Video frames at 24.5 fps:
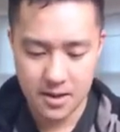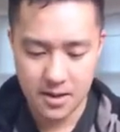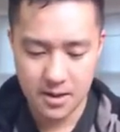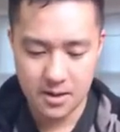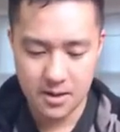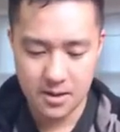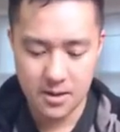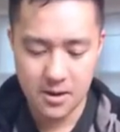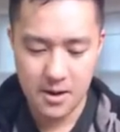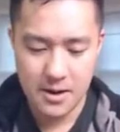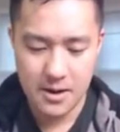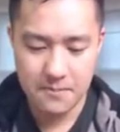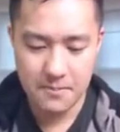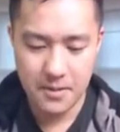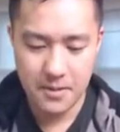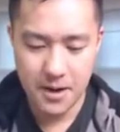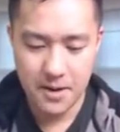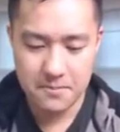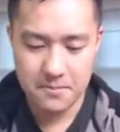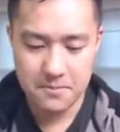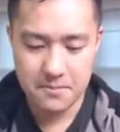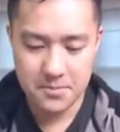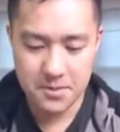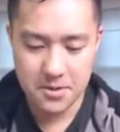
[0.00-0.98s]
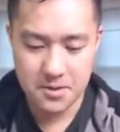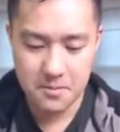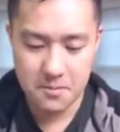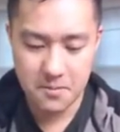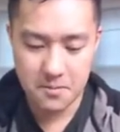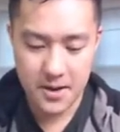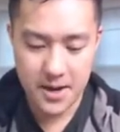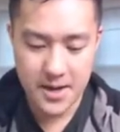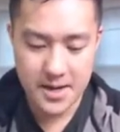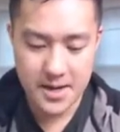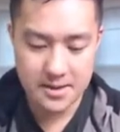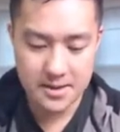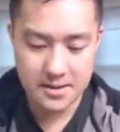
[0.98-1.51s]
you know, I, am
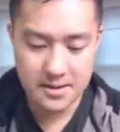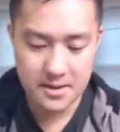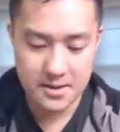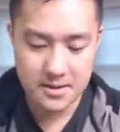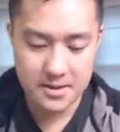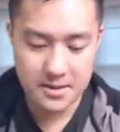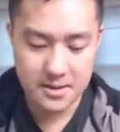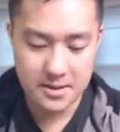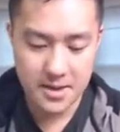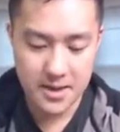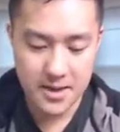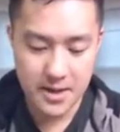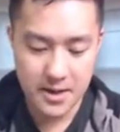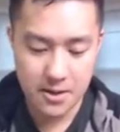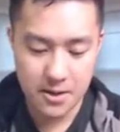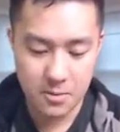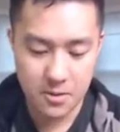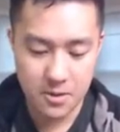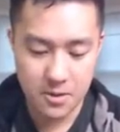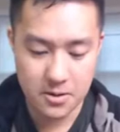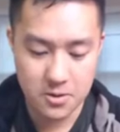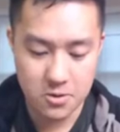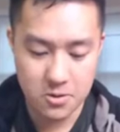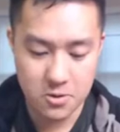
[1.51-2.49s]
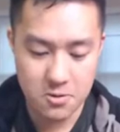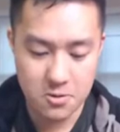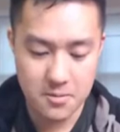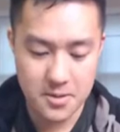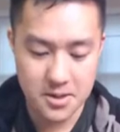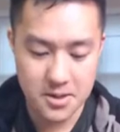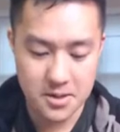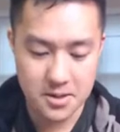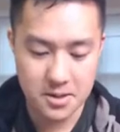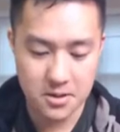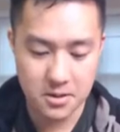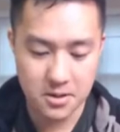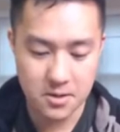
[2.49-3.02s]
surprised this thing I would assume
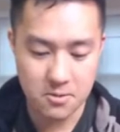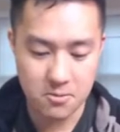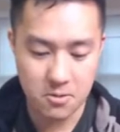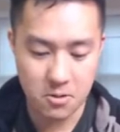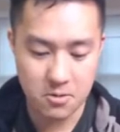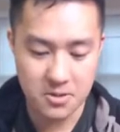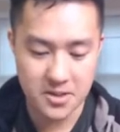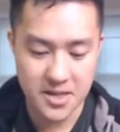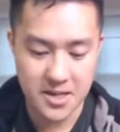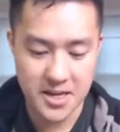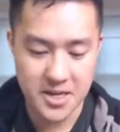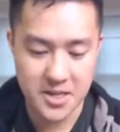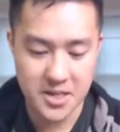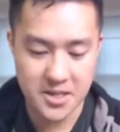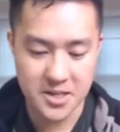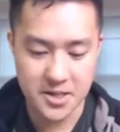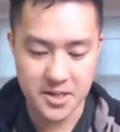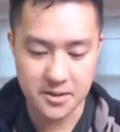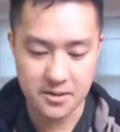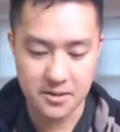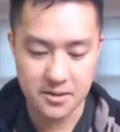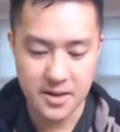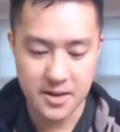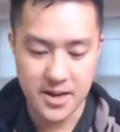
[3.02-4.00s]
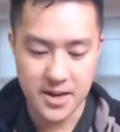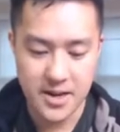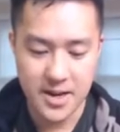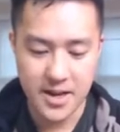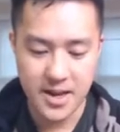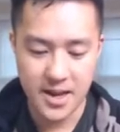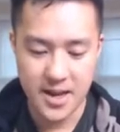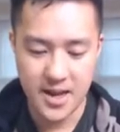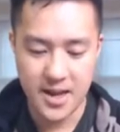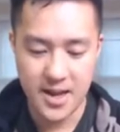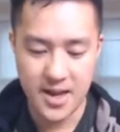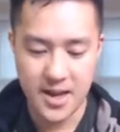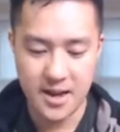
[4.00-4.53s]
is still in rotation,
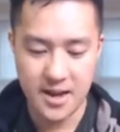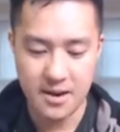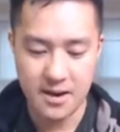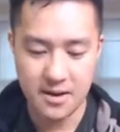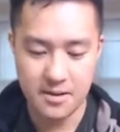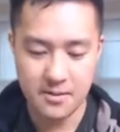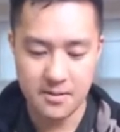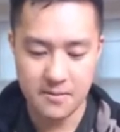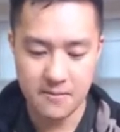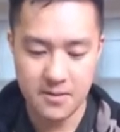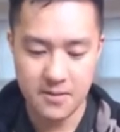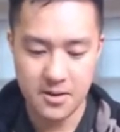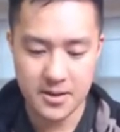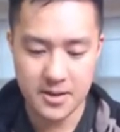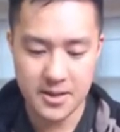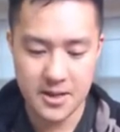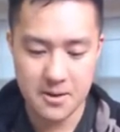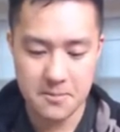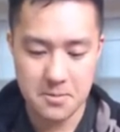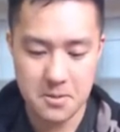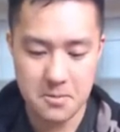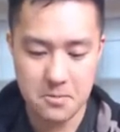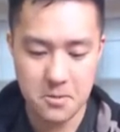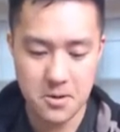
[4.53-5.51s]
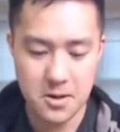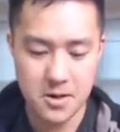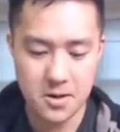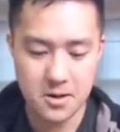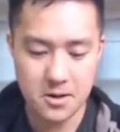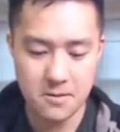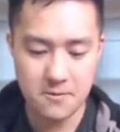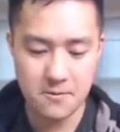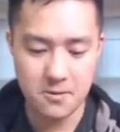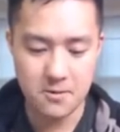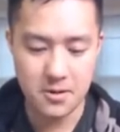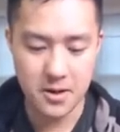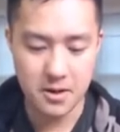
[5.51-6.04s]
and I feel like that'd be pretty
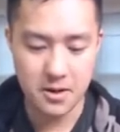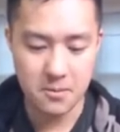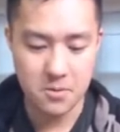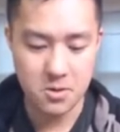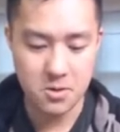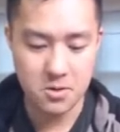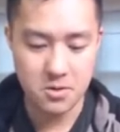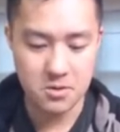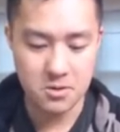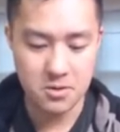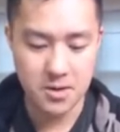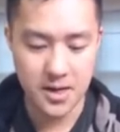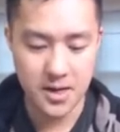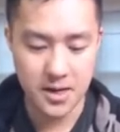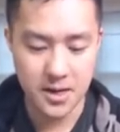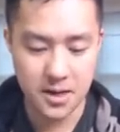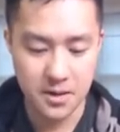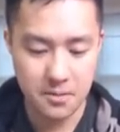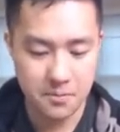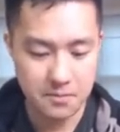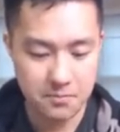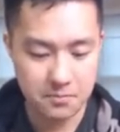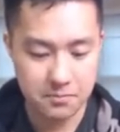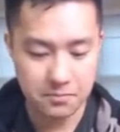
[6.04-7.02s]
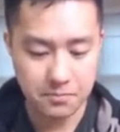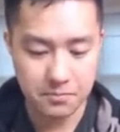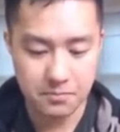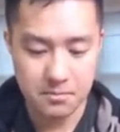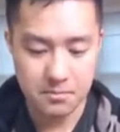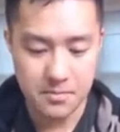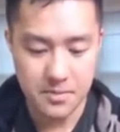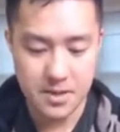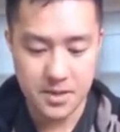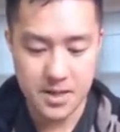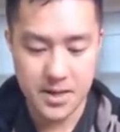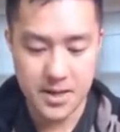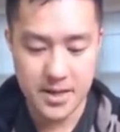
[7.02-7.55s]
good for like a Mewtwo deck.
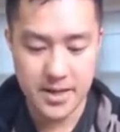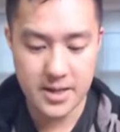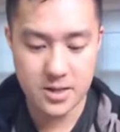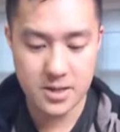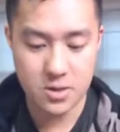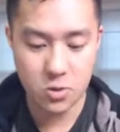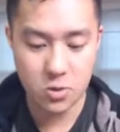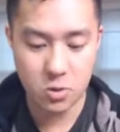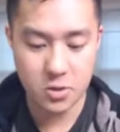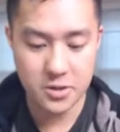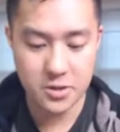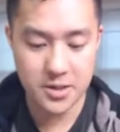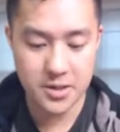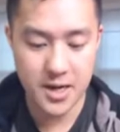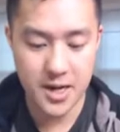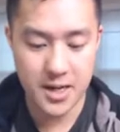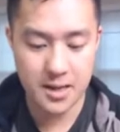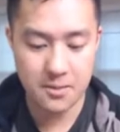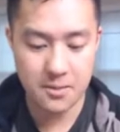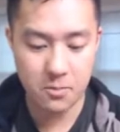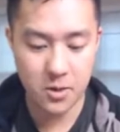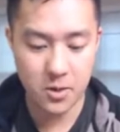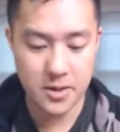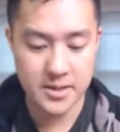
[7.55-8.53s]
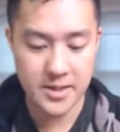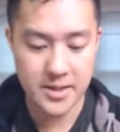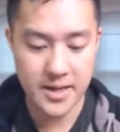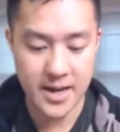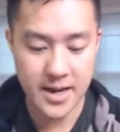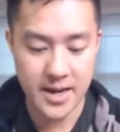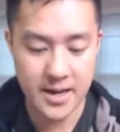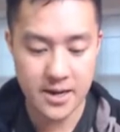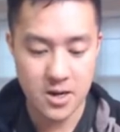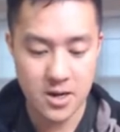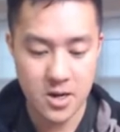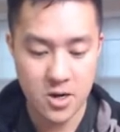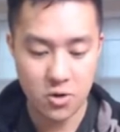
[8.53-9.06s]
And then Scorching Column
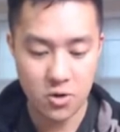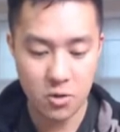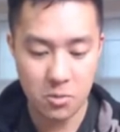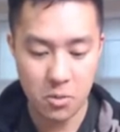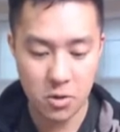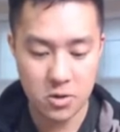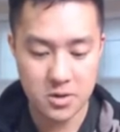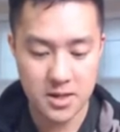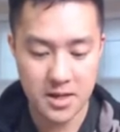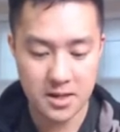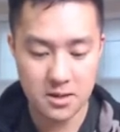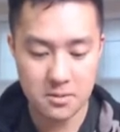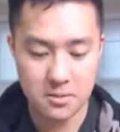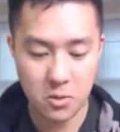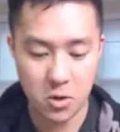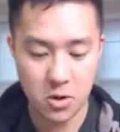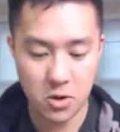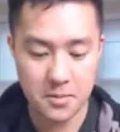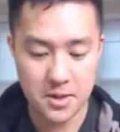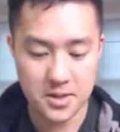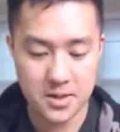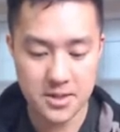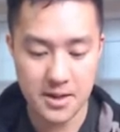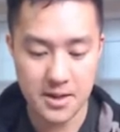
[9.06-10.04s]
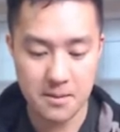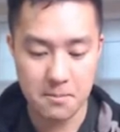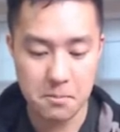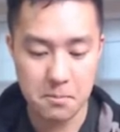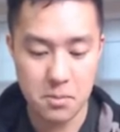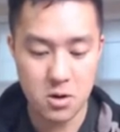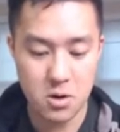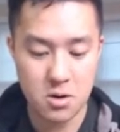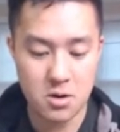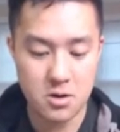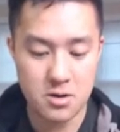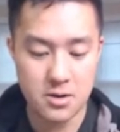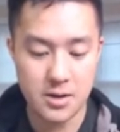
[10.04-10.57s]
110, your opponent's active Pokemon is now
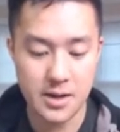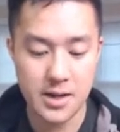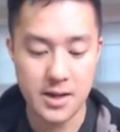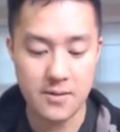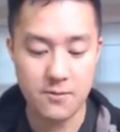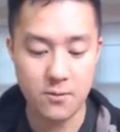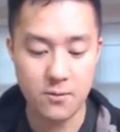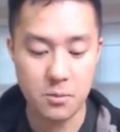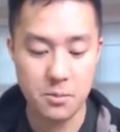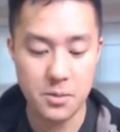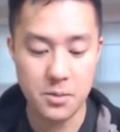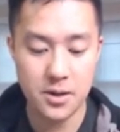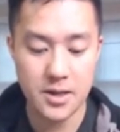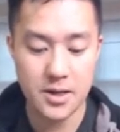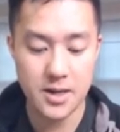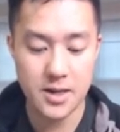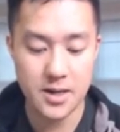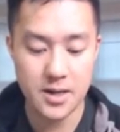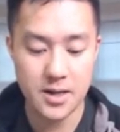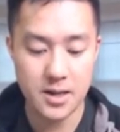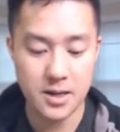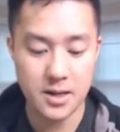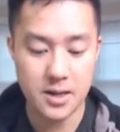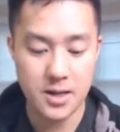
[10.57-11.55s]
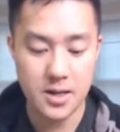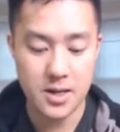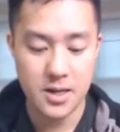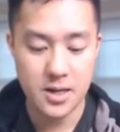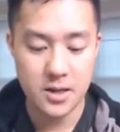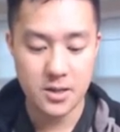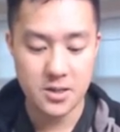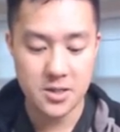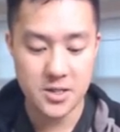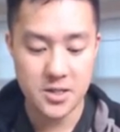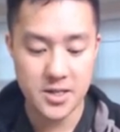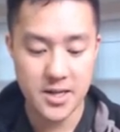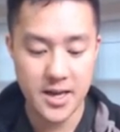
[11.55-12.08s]
burned, and Vermilion
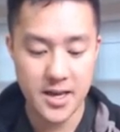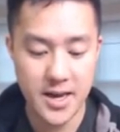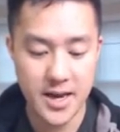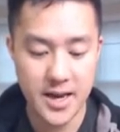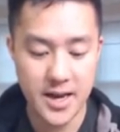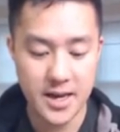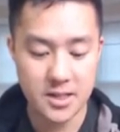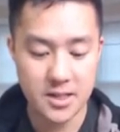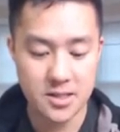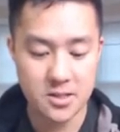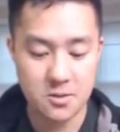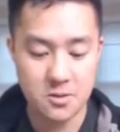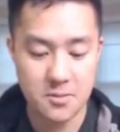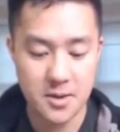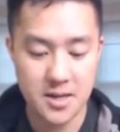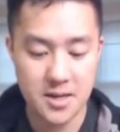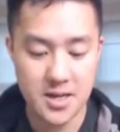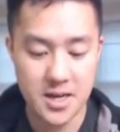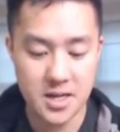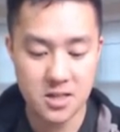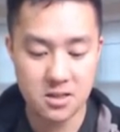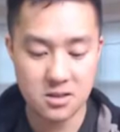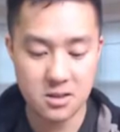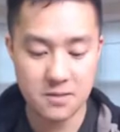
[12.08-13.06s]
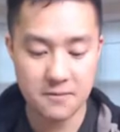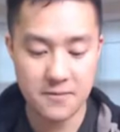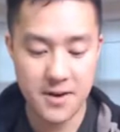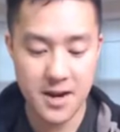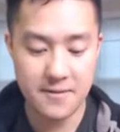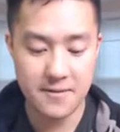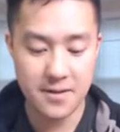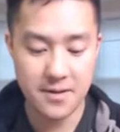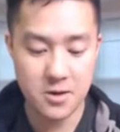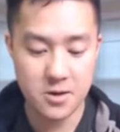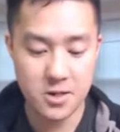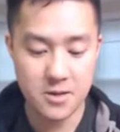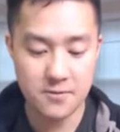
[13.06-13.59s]
GX, you may attach it to
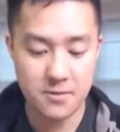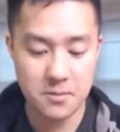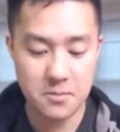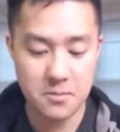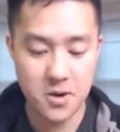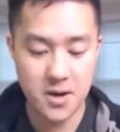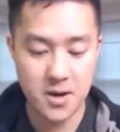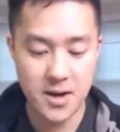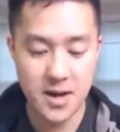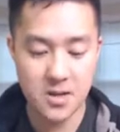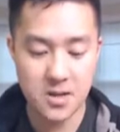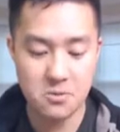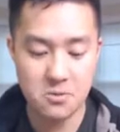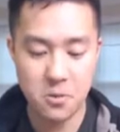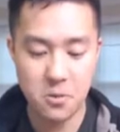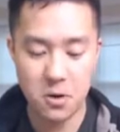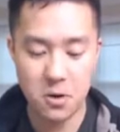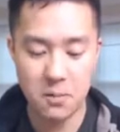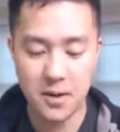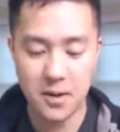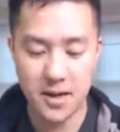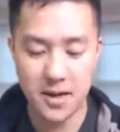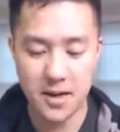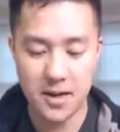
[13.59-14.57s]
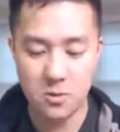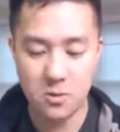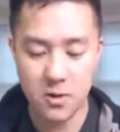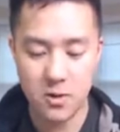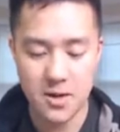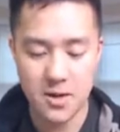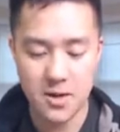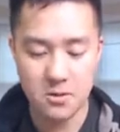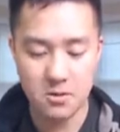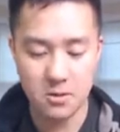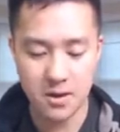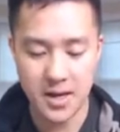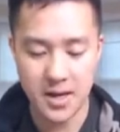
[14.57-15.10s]
5 energy from your hand to Pokemon any way
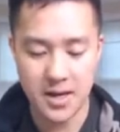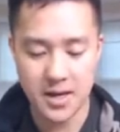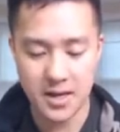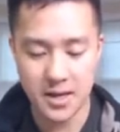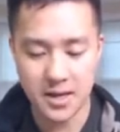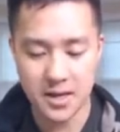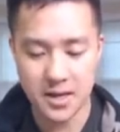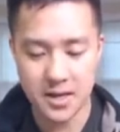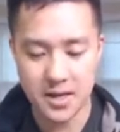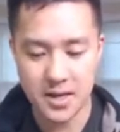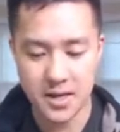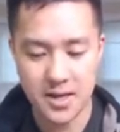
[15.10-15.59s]
you like.